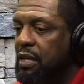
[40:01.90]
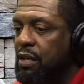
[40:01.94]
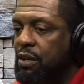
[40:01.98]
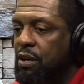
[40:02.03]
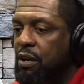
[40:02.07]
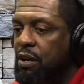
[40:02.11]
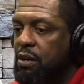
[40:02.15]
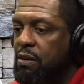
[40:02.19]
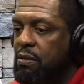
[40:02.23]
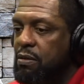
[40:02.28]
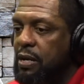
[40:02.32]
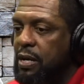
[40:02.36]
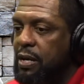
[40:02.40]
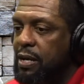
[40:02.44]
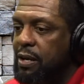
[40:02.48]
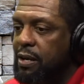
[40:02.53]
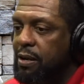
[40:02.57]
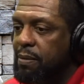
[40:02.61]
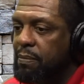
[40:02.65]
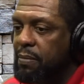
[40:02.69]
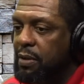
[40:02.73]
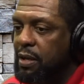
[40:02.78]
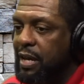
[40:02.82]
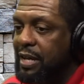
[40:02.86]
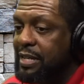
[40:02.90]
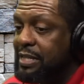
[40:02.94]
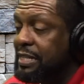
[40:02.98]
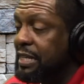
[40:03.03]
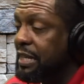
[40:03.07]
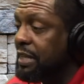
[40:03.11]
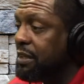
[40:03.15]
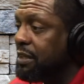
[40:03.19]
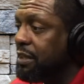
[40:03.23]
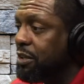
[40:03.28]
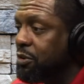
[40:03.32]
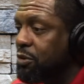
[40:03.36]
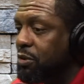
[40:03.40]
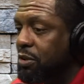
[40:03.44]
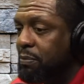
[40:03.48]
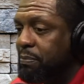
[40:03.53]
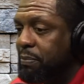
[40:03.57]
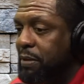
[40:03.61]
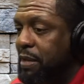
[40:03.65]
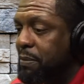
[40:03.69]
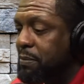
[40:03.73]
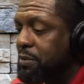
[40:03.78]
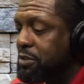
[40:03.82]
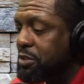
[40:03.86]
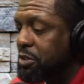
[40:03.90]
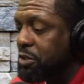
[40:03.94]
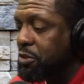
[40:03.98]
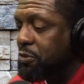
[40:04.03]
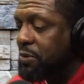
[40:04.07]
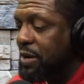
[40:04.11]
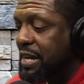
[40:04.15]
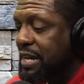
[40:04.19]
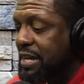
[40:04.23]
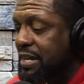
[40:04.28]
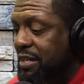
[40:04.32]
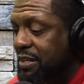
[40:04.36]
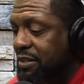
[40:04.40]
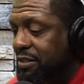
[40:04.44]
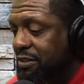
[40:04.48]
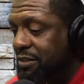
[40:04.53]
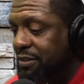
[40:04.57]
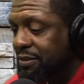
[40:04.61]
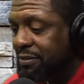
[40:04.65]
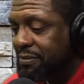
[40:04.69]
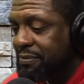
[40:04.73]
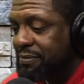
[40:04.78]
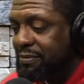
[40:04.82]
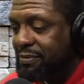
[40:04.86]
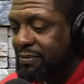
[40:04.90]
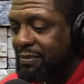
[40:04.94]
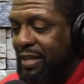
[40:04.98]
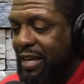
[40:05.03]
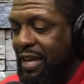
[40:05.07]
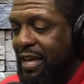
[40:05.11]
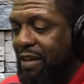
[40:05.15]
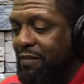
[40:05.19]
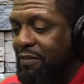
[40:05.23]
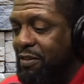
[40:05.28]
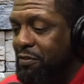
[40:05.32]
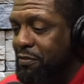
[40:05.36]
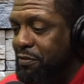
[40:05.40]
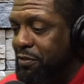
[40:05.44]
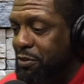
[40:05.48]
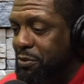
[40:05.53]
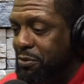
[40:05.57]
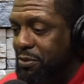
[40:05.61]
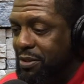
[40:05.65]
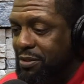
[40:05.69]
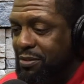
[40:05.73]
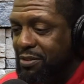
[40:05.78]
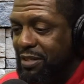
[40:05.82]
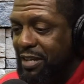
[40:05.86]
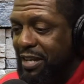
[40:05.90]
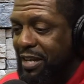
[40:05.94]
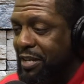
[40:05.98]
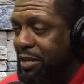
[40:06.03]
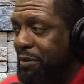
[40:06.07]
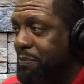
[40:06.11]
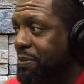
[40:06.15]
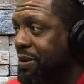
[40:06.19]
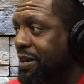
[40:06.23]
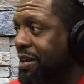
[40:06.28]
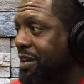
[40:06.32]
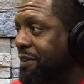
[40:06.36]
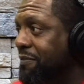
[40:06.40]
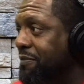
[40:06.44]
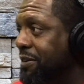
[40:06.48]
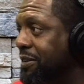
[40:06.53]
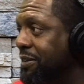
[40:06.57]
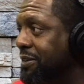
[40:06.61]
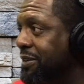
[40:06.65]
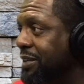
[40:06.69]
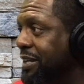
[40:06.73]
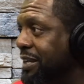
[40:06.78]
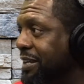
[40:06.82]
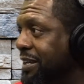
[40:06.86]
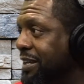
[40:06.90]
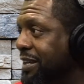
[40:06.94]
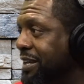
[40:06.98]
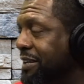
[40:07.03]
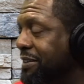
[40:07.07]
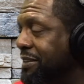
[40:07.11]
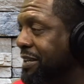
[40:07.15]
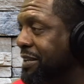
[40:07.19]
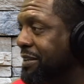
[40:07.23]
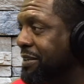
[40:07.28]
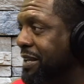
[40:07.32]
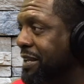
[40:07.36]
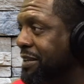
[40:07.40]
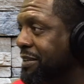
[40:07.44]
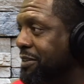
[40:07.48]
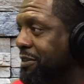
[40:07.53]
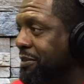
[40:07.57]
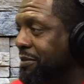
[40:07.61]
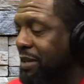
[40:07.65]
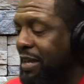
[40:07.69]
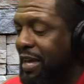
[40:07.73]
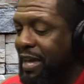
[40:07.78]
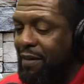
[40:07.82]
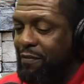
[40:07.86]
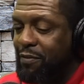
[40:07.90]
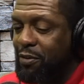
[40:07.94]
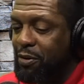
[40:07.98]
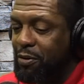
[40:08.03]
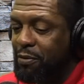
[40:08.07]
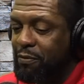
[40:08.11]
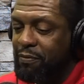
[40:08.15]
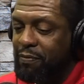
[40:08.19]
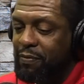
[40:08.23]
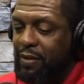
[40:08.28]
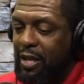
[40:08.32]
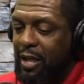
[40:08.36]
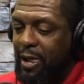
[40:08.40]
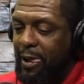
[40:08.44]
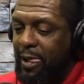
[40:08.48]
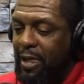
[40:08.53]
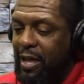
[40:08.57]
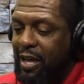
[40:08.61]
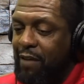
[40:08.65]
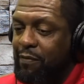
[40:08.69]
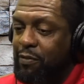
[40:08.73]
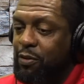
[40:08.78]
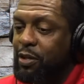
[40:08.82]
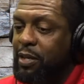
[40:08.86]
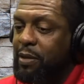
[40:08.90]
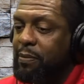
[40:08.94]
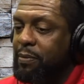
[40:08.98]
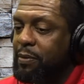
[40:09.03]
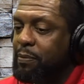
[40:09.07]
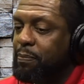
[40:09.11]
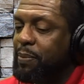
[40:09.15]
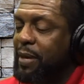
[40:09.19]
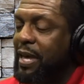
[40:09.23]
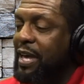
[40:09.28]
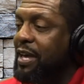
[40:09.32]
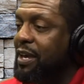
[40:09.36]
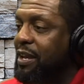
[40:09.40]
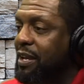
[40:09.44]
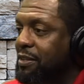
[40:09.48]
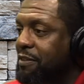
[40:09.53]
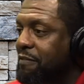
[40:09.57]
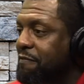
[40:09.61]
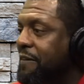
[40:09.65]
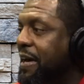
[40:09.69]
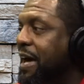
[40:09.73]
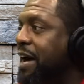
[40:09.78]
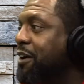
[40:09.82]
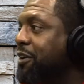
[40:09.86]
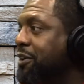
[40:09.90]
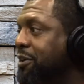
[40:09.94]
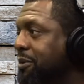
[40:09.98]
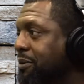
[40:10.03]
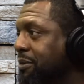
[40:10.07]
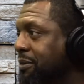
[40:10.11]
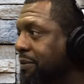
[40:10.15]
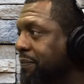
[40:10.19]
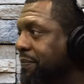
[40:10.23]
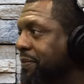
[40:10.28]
You know, ideally you'll be able to grind, have influence, and get paid for and get and have you get paid the value